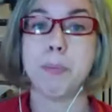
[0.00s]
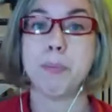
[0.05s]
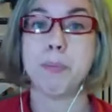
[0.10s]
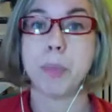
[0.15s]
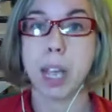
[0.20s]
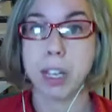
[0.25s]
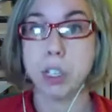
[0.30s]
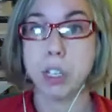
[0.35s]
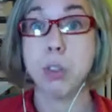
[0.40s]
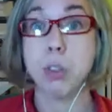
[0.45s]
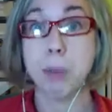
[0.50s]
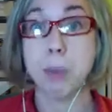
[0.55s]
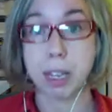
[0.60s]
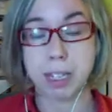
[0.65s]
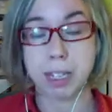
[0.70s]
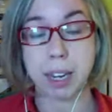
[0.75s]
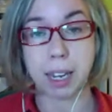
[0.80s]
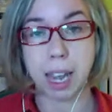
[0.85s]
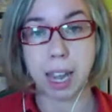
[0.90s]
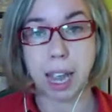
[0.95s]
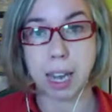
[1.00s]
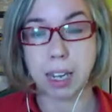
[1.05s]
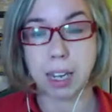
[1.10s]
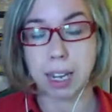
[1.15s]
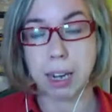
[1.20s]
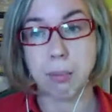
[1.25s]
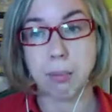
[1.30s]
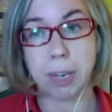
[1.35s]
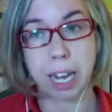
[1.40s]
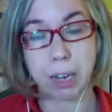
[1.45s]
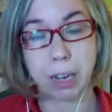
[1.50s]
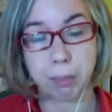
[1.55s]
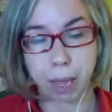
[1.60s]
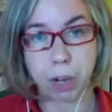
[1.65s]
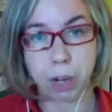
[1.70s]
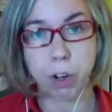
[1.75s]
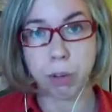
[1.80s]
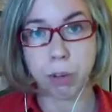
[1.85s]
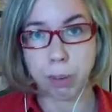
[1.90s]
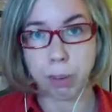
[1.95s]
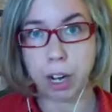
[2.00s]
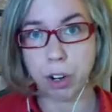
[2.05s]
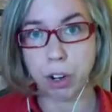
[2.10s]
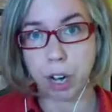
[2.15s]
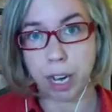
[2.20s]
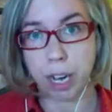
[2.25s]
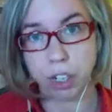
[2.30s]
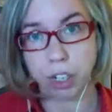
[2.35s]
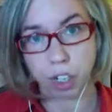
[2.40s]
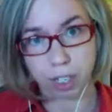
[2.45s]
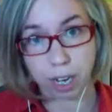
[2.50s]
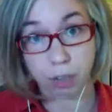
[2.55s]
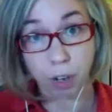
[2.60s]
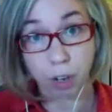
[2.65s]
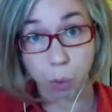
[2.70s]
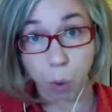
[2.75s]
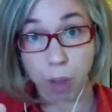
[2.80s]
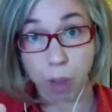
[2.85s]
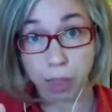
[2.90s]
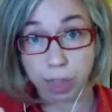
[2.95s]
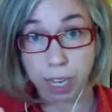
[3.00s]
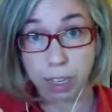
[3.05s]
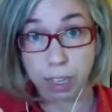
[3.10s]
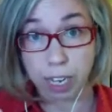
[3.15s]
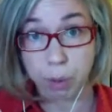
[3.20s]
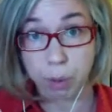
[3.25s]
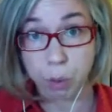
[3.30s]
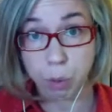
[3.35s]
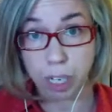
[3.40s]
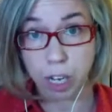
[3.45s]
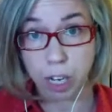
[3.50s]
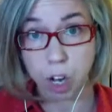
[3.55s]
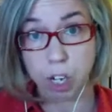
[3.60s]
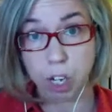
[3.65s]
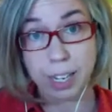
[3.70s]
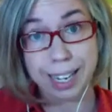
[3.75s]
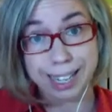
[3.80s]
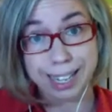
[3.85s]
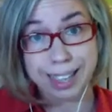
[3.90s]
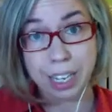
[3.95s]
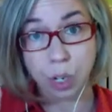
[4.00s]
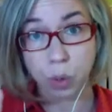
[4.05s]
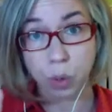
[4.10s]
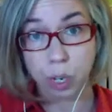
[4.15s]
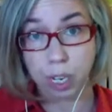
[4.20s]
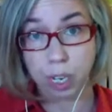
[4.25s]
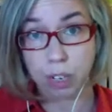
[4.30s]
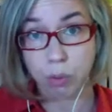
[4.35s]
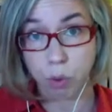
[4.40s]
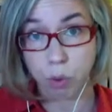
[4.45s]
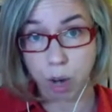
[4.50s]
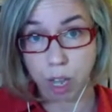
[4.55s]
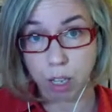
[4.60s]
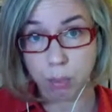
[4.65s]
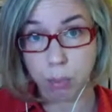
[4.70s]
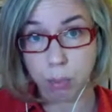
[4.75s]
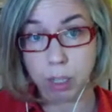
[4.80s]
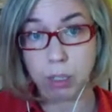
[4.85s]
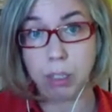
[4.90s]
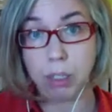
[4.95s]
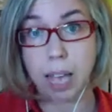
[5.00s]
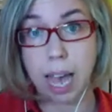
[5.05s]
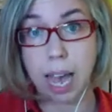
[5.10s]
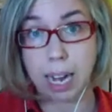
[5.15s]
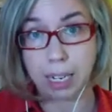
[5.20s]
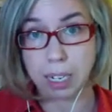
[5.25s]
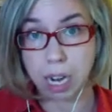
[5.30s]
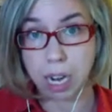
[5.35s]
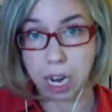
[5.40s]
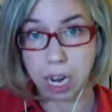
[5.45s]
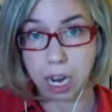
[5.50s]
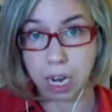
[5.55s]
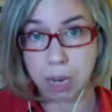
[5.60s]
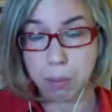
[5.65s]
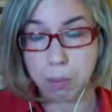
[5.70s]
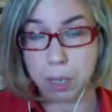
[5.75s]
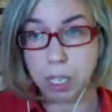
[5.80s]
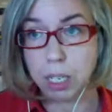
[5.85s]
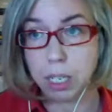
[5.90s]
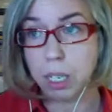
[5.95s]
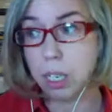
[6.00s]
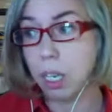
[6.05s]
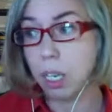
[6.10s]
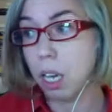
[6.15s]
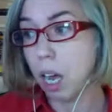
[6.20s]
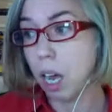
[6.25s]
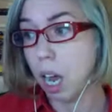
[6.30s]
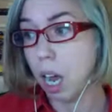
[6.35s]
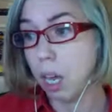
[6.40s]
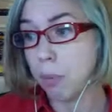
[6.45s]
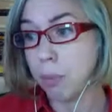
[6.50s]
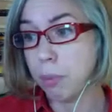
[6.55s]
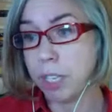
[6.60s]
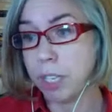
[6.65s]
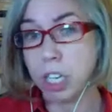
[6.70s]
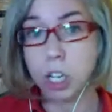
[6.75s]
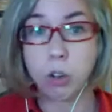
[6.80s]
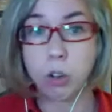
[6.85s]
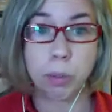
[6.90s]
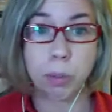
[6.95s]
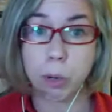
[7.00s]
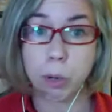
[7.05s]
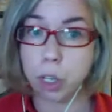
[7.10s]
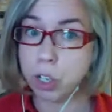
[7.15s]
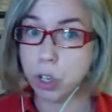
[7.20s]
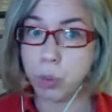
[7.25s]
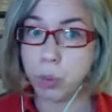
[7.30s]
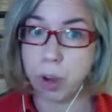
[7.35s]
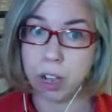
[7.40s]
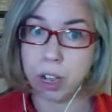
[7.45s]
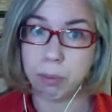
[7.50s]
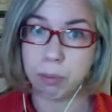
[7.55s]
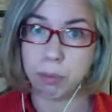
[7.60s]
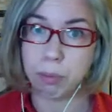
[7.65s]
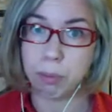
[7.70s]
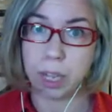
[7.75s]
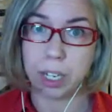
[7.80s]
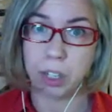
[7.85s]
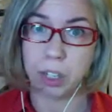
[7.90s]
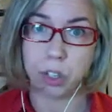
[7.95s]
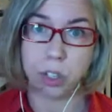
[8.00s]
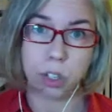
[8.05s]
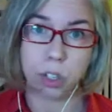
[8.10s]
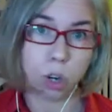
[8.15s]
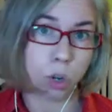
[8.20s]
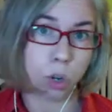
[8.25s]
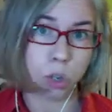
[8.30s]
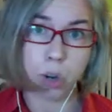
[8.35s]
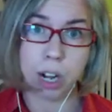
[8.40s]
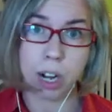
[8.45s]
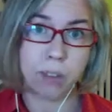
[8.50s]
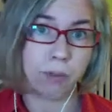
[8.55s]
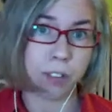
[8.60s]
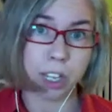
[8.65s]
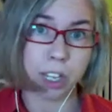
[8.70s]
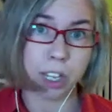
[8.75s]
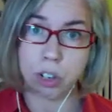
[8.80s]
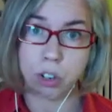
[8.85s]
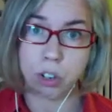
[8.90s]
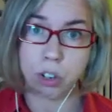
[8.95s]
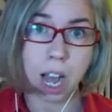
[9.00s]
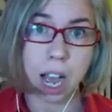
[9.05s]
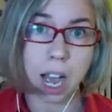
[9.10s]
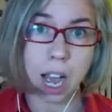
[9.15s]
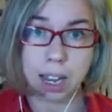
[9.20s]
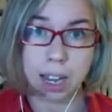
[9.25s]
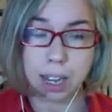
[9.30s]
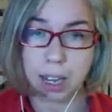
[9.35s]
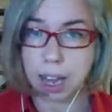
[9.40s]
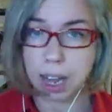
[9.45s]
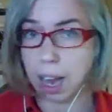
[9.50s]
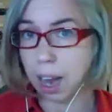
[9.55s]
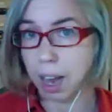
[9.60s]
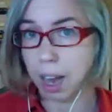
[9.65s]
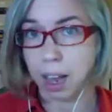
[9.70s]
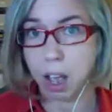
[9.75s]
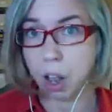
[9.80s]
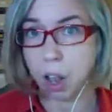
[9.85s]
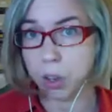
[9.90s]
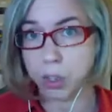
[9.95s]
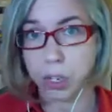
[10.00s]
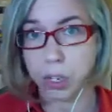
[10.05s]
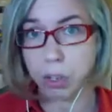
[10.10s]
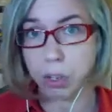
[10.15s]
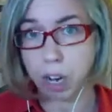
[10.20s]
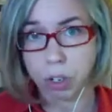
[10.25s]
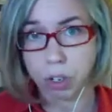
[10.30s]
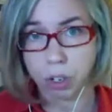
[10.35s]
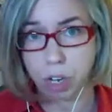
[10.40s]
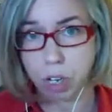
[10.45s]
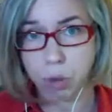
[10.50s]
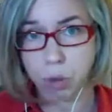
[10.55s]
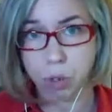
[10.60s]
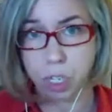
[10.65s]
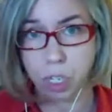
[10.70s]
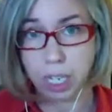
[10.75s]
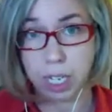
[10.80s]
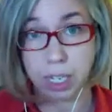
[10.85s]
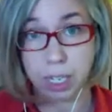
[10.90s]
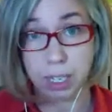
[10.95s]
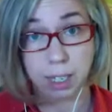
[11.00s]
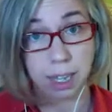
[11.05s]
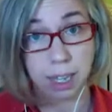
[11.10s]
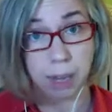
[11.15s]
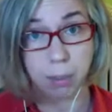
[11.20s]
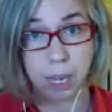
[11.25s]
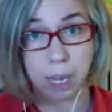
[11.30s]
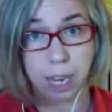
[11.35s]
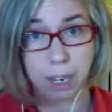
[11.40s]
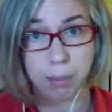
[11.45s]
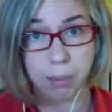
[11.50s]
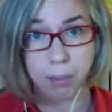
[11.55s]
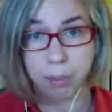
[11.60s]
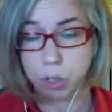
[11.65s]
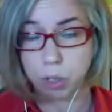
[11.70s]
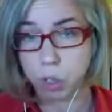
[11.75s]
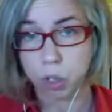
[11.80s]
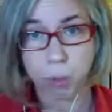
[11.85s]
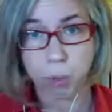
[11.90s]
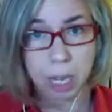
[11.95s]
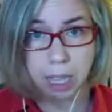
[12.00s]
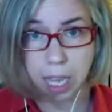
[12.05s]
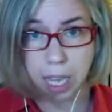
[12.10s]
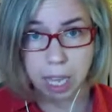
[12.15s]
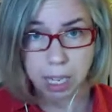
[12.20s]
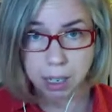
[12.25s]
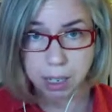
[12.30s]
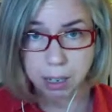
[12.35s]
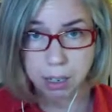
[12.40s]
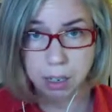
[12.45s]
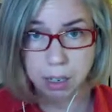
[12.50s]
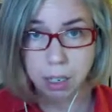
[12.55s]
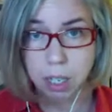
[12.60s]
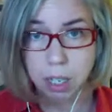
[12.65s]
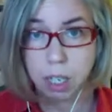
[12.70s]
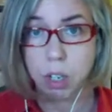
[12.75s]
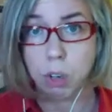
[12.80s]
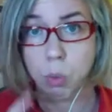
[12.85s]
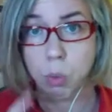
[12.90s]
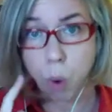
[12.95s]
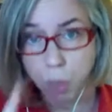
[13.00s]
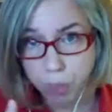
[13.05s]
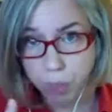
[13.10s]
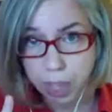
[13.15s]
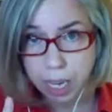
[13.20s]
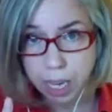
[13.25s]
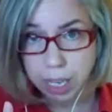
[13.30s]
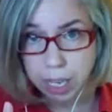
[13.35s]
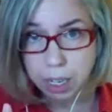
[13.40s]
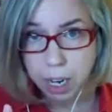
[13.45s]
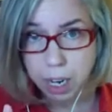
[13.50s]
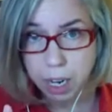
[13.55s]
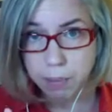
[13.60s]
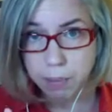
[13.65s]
do the best I can, and I'm getting better and better at just having one thing that I'm working on in the creative realm at a time. Ditto with the personal realm. Like, don't try to fix your diet and also your exercise routine at the same time. It's too many things. One thing at a time.